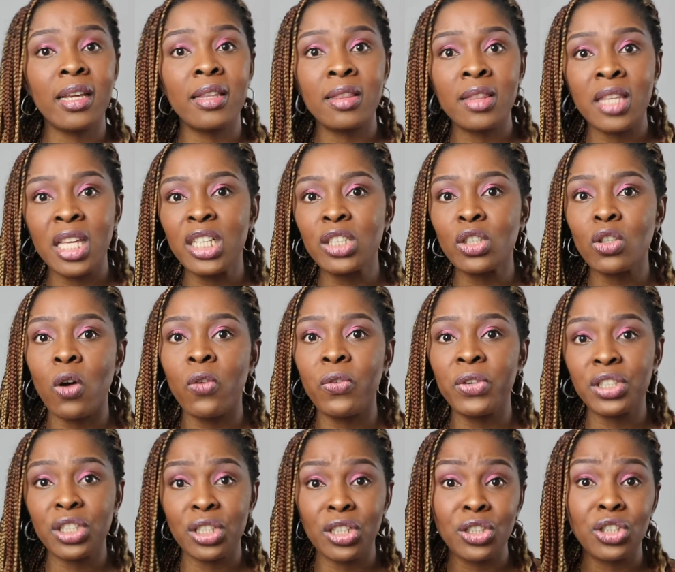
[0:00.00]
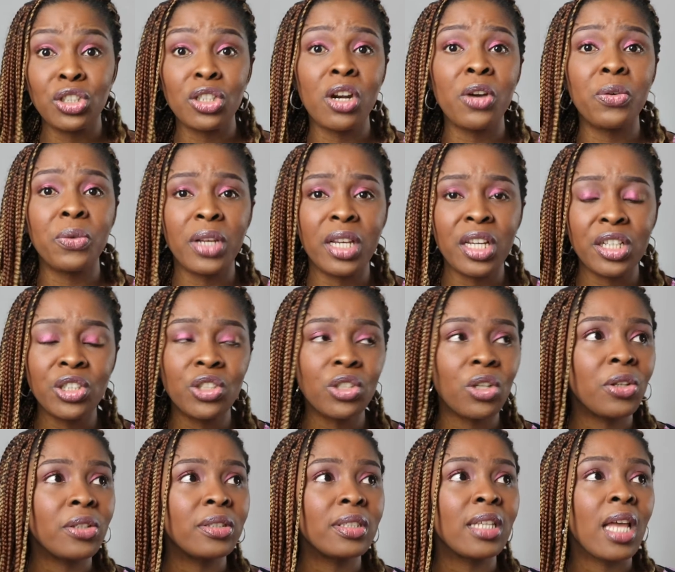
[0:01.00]
in things of international
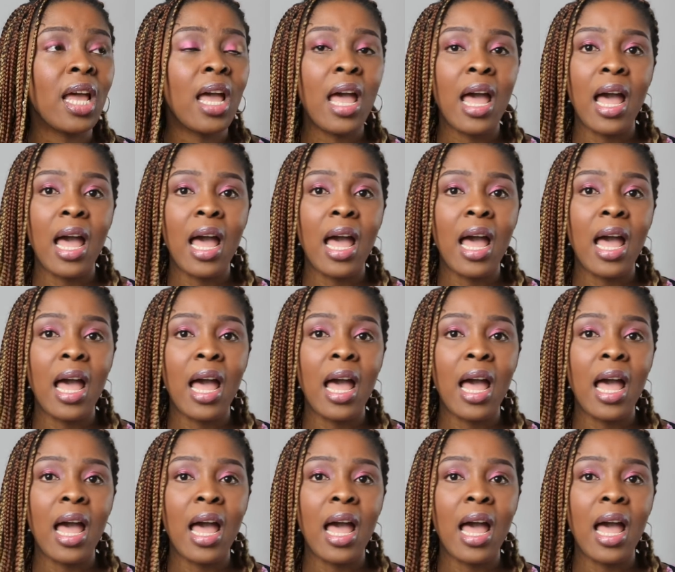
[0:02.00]
relations.